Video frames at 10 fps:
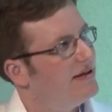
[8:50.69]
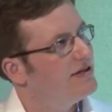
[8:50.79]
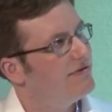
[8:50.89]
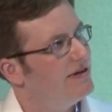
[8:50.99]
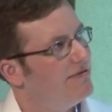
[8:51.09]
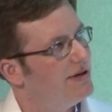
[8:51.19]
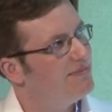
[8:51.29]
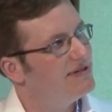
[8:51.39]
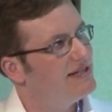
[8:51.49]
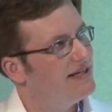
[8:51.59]

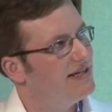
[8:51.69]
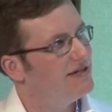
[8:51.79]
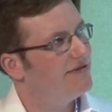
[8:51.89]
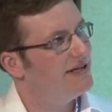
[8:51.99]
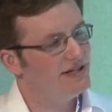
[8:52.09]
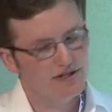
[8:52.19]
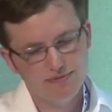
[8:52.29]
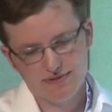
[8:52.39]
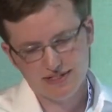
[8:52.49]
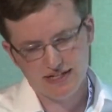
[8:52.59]
21% and
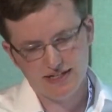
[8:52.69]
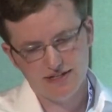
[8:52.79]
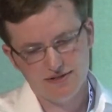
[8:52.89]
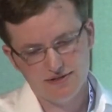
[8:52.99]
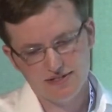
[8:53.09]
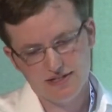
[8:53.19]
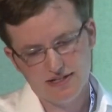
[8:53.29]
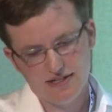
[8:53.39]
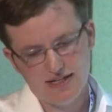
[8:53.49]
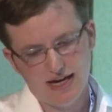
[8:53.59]
22% use
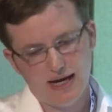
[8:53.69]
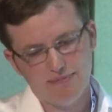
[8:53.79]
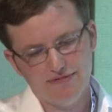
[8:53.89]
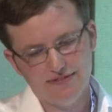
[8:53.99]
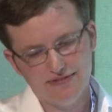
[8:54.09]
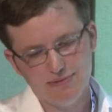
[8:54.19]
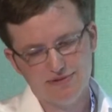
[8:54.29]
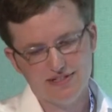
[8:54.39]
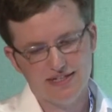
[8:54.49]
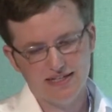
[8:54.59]
the app
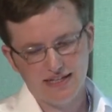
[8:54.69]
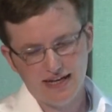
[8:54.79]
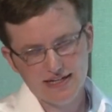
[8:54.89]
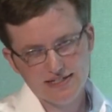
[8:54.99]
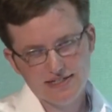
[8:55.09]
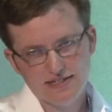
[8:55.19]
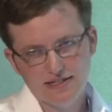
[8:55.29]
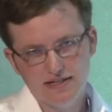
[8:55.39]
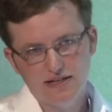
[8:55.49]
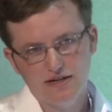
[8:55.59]
50% less
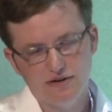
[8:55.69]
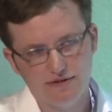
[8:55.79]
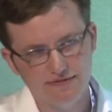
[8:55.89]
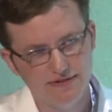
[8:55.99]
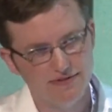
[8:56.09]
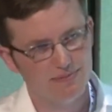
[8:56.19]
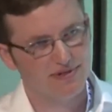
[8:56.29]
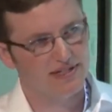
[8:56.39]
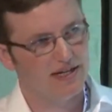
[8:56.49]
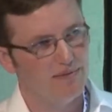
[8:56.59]
or
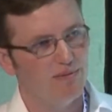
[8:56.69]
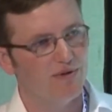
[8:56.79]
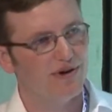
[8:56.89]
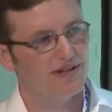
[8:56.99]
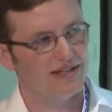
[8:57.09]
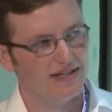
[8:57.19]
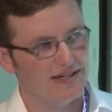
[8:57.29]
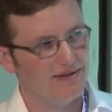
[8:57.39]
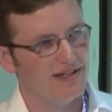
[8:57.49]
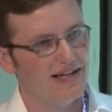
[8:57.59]
50% more than they
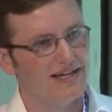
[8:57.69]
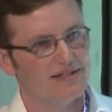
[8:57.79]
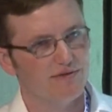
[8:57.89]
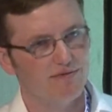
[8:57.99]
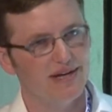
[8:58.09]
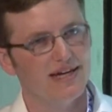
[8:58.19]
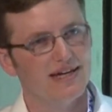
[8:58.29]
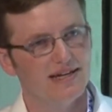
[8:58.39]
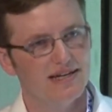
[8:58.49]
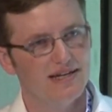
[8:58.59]
did the last week.